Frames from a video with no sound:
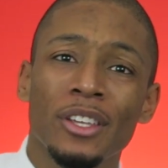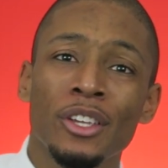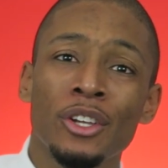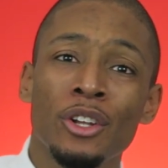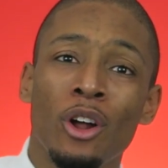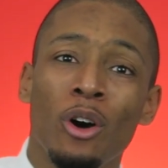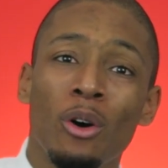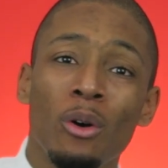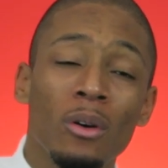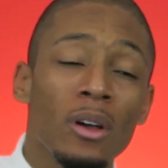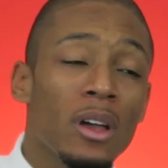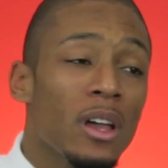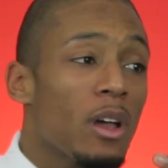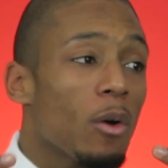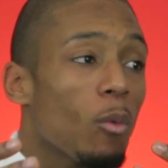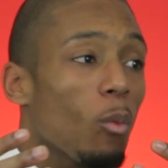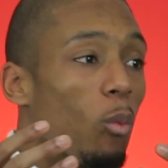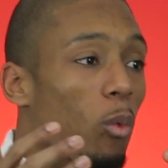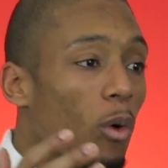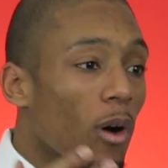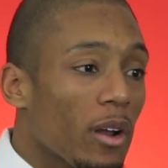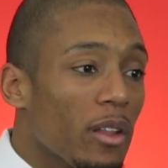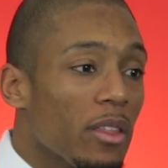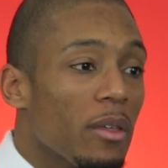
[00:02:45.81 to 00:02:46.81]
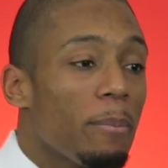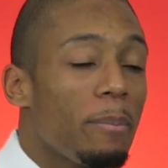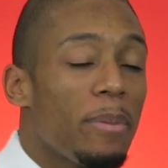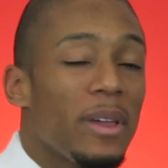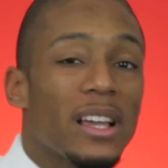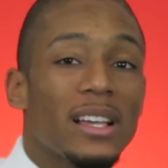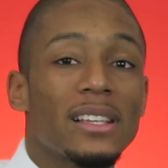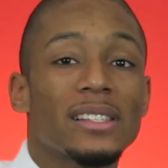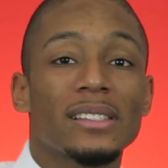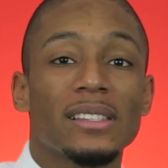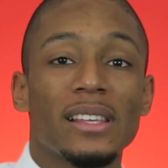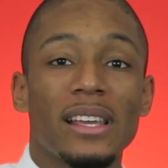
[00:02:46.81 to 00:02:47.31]
You know, one of the
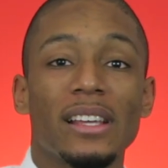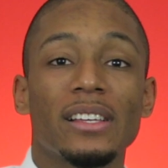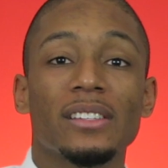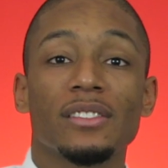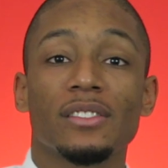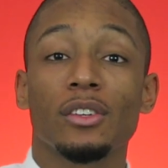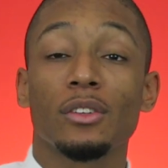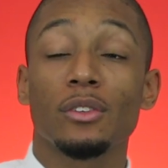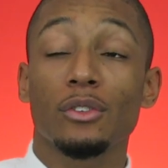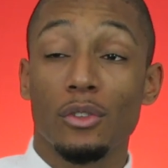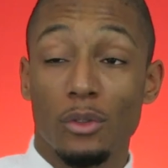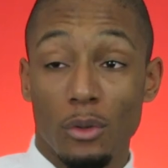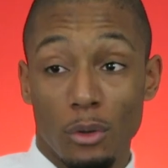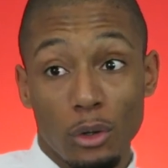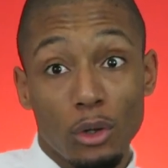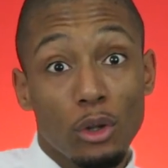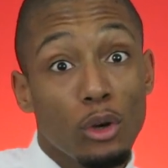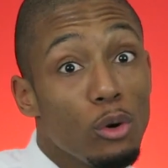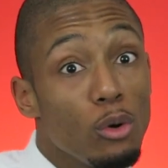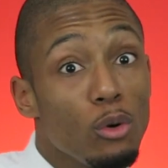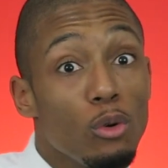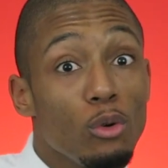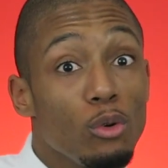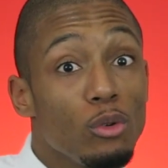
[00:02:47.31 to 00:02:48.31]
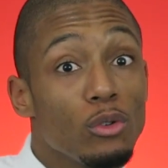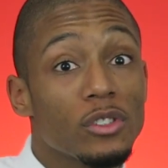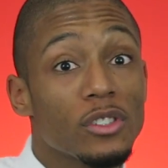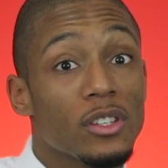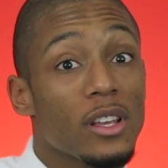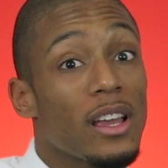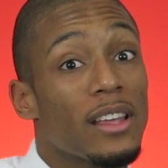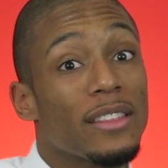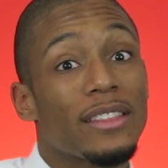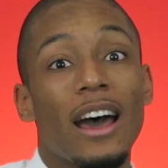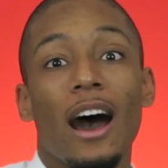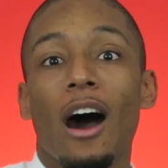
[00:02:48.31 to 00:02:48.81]
biggest things to lose